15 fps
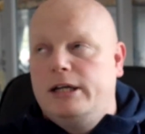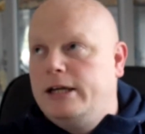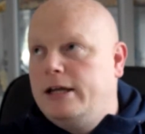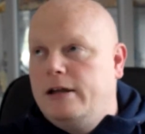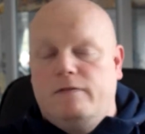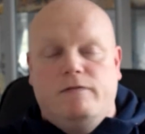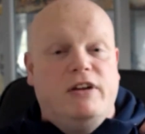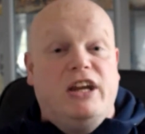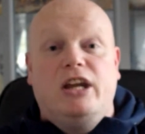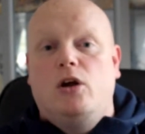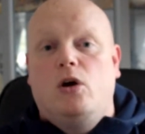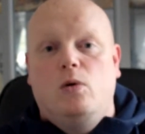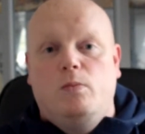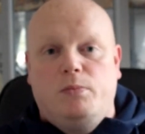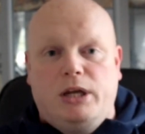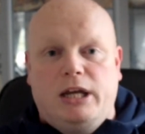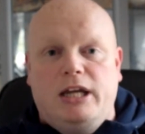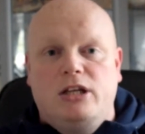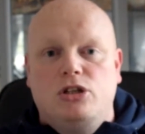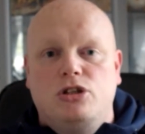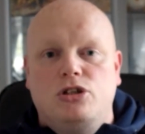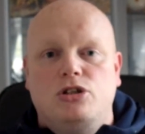Vero
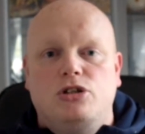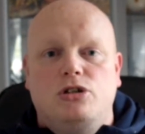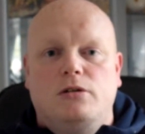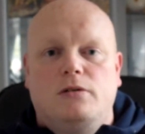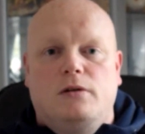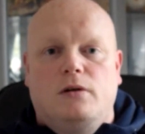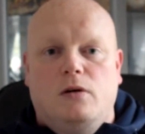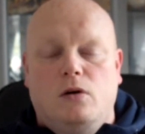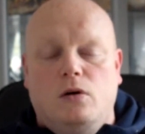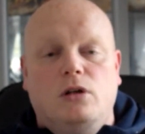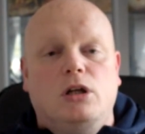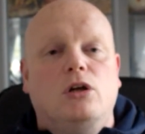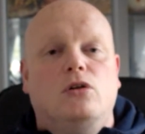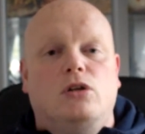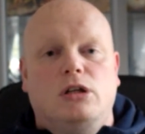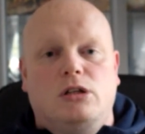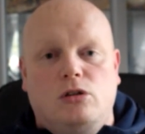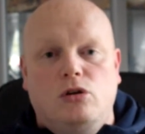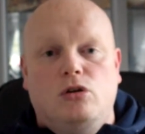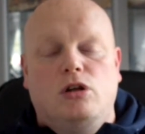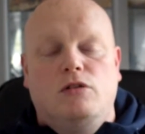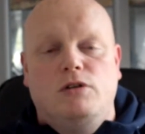Beach or the
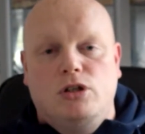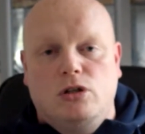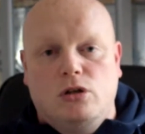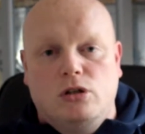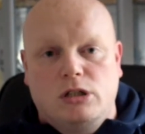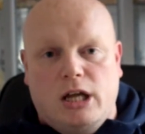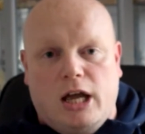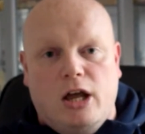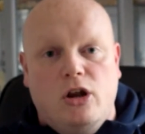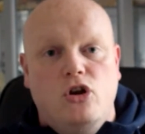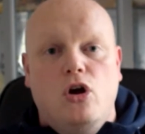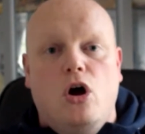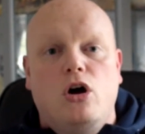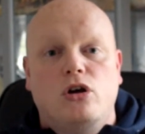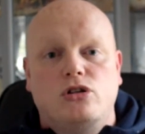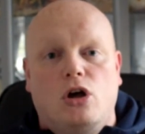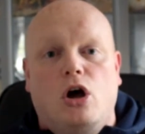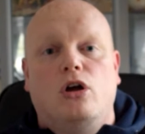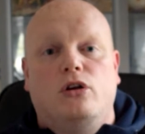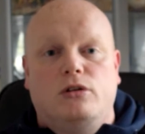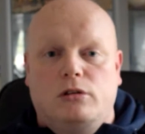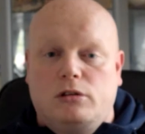other resorts that are not
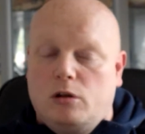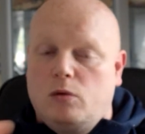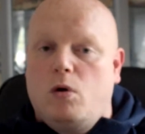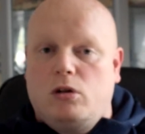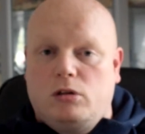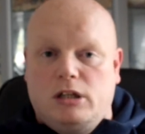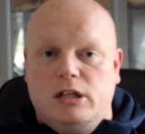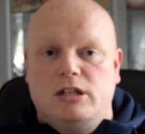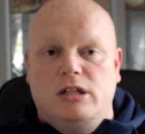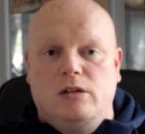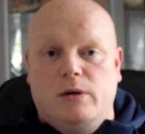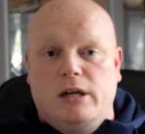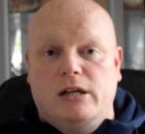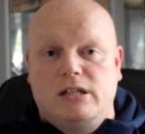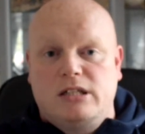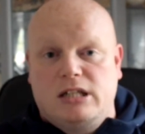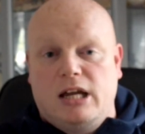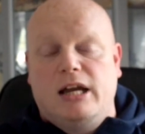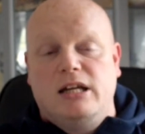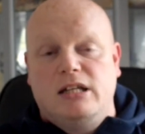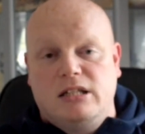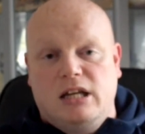on the Walt Disney World
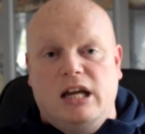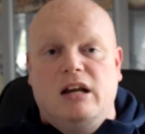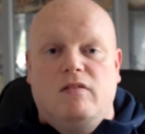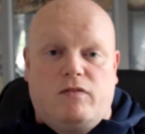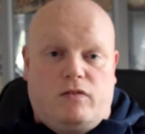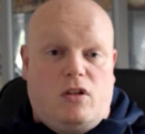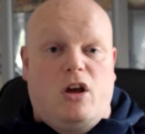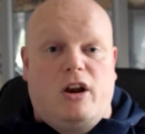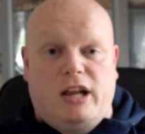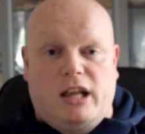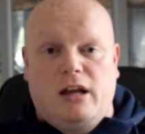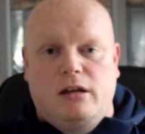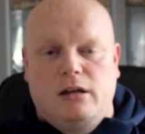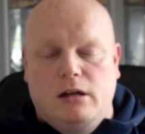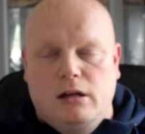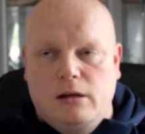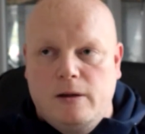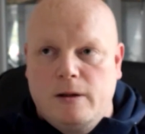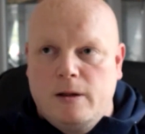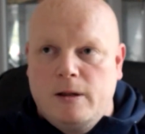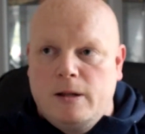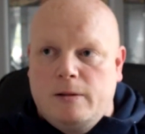site in Florida.
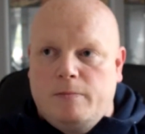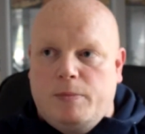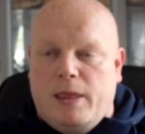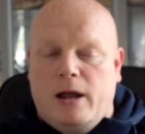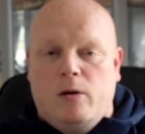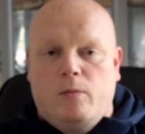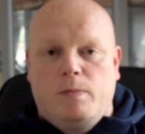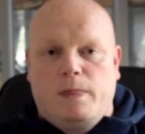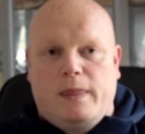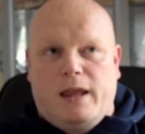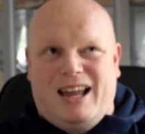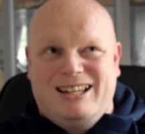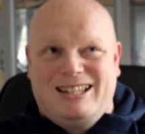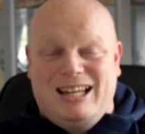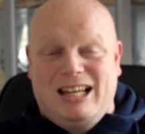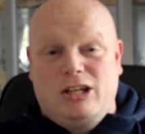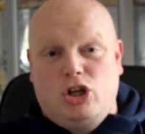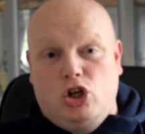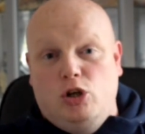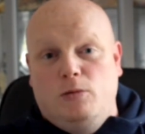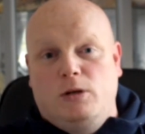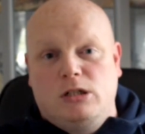Now I said
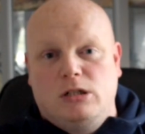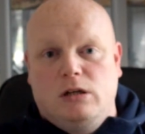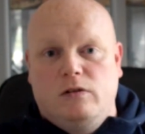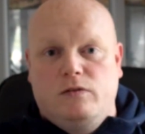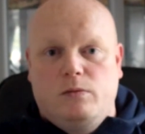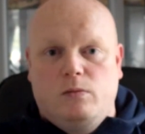cumulative.